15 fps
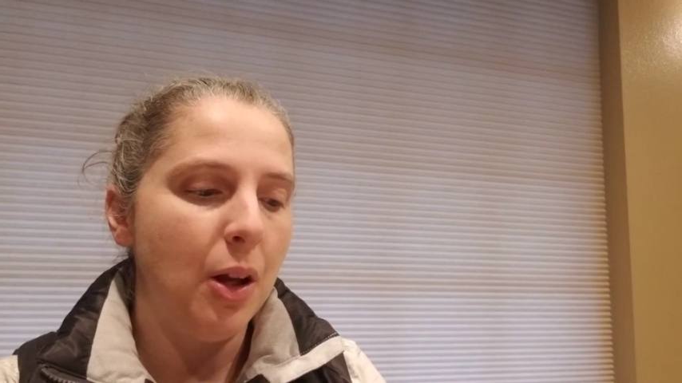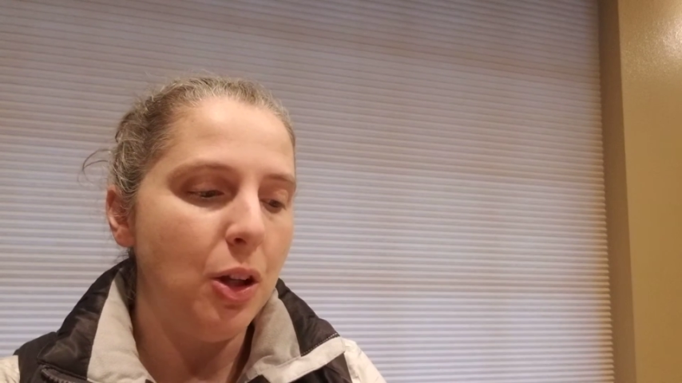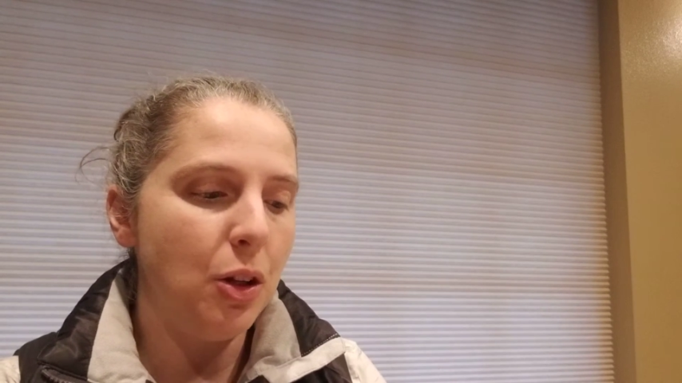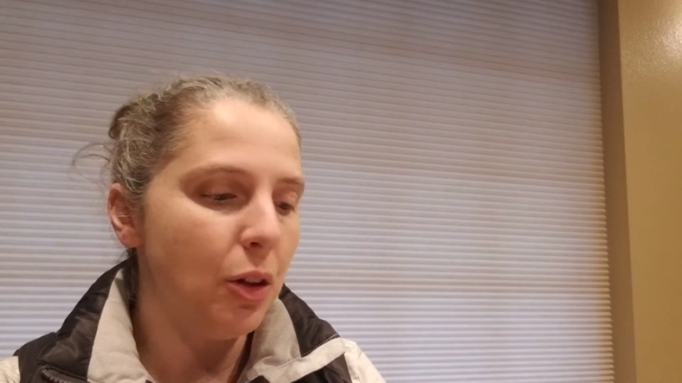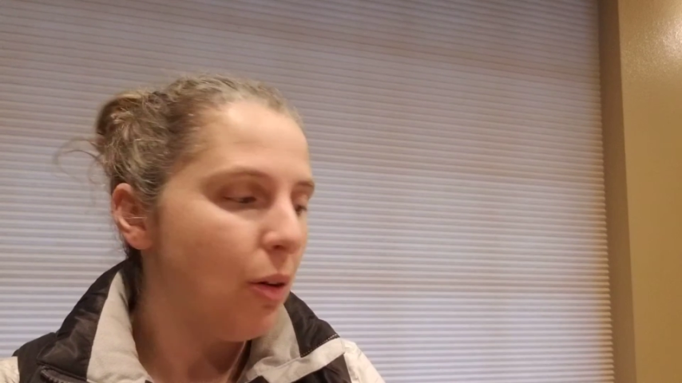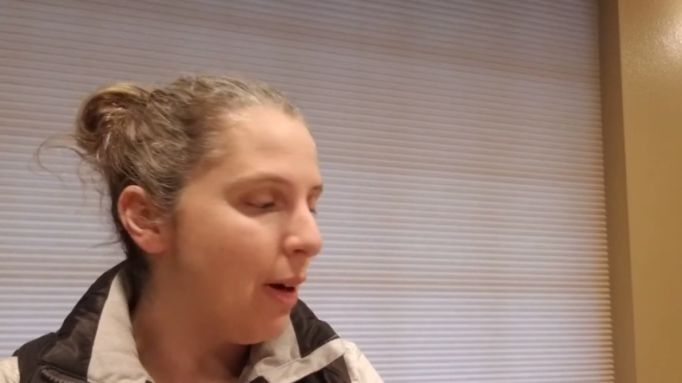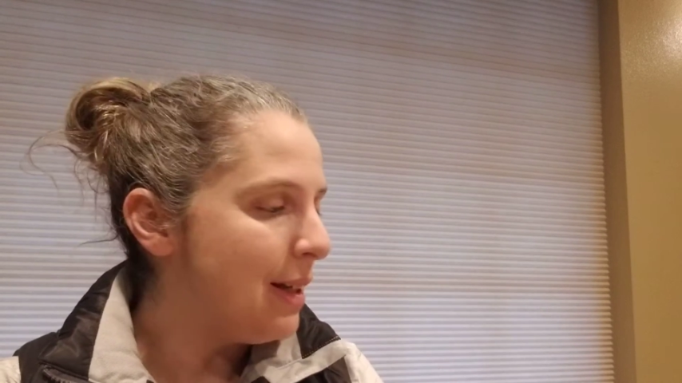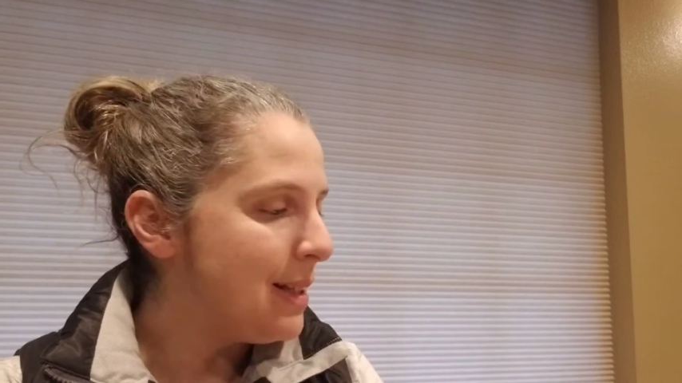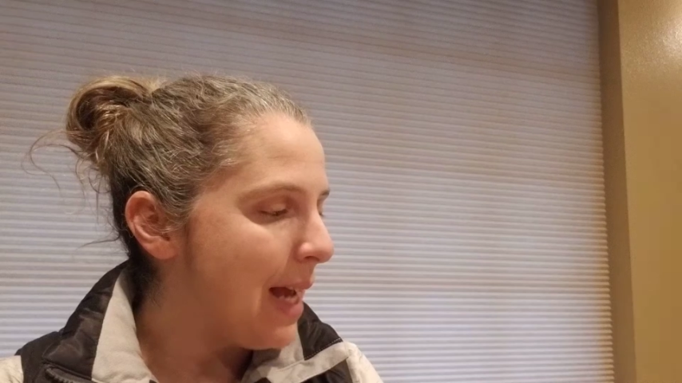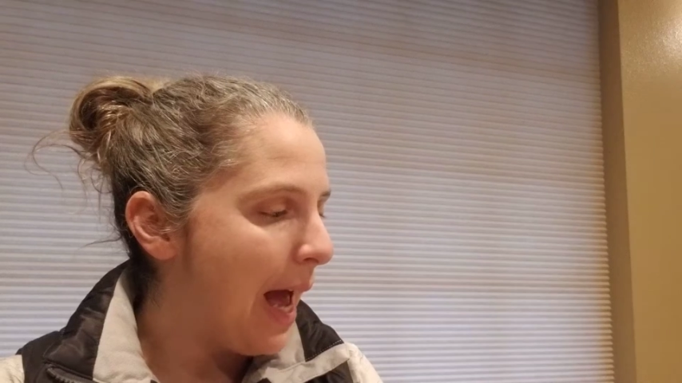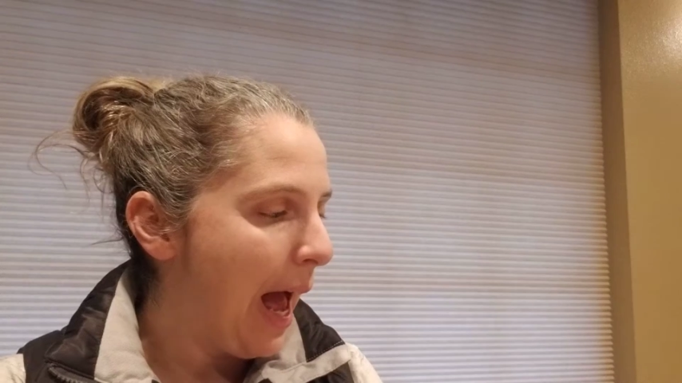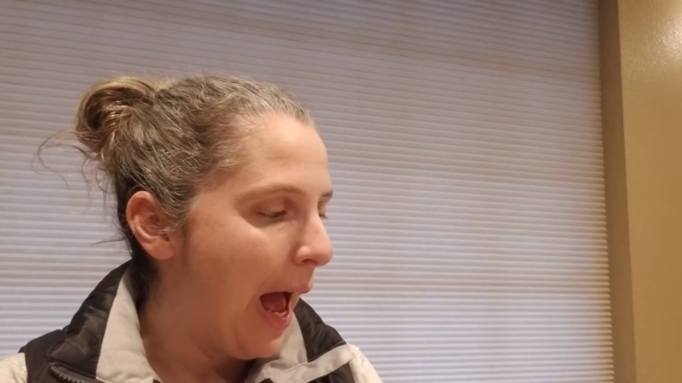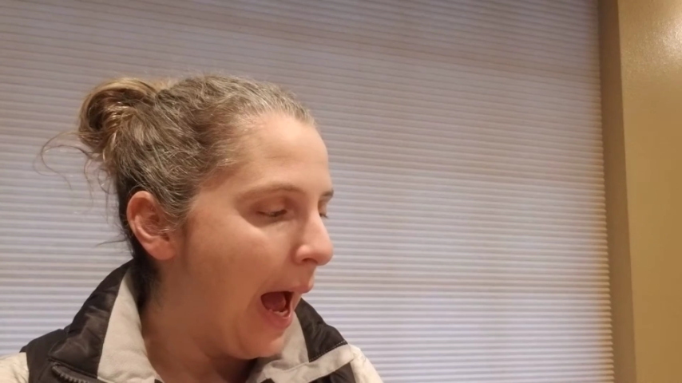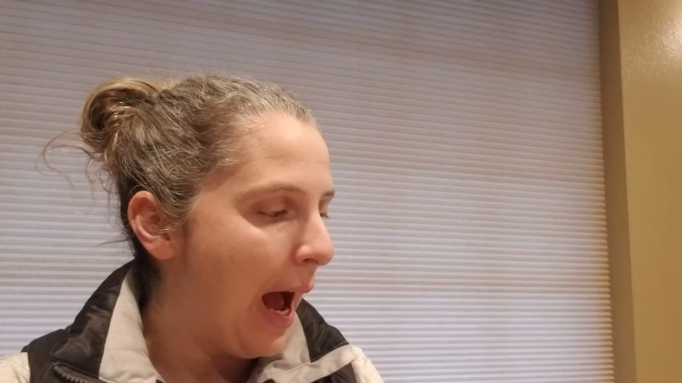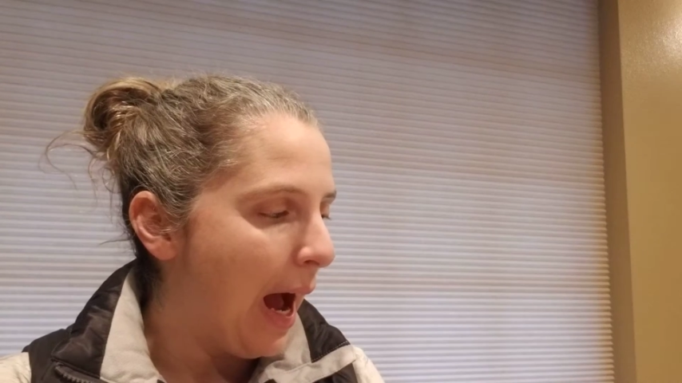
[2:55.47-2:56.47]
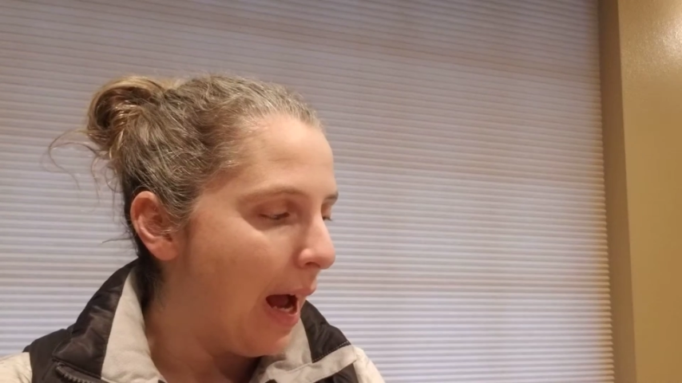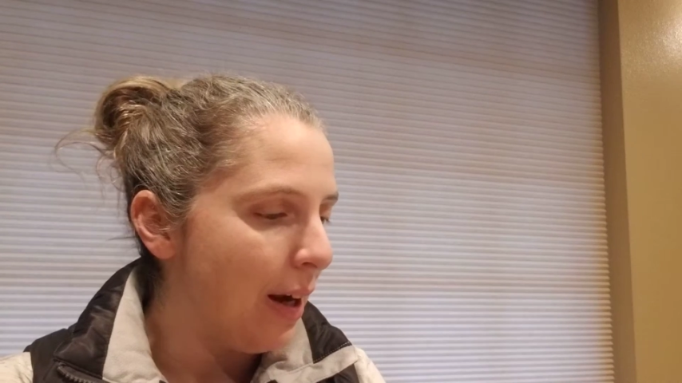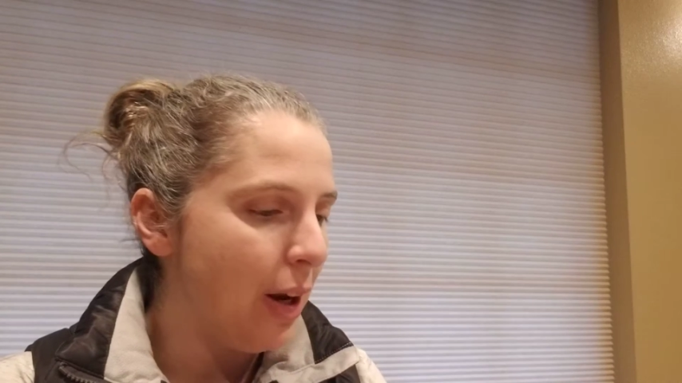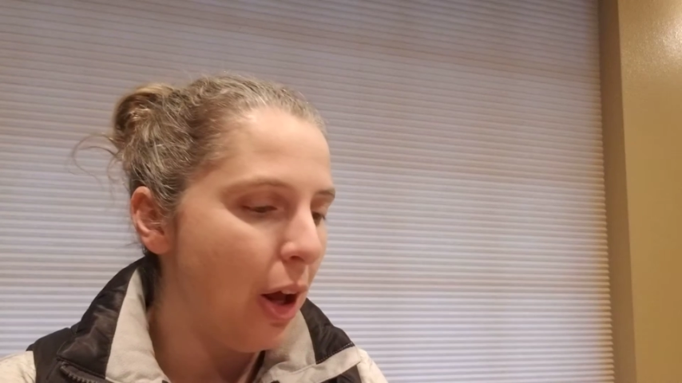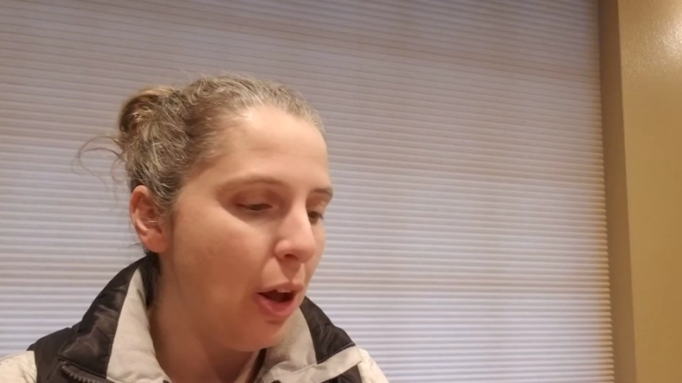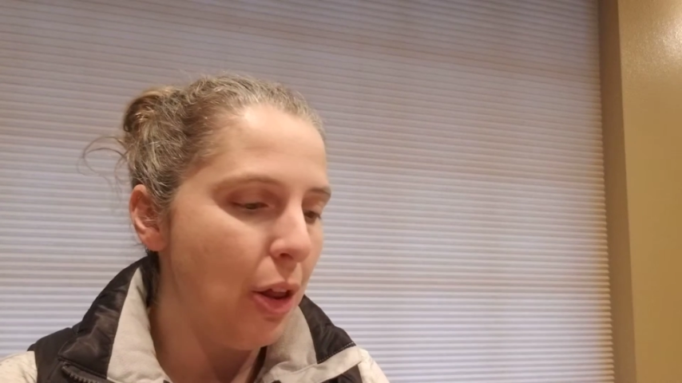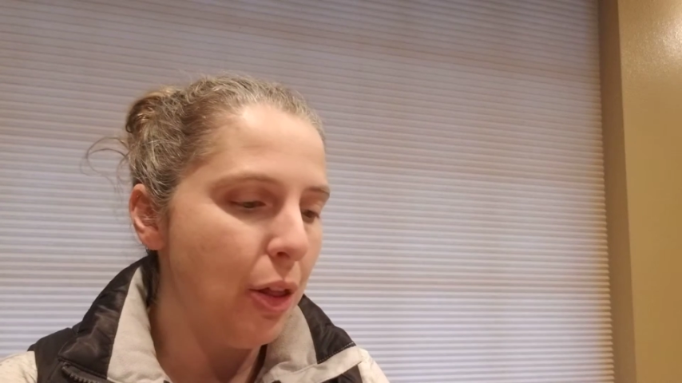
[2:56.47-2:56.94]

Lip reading: You're going to add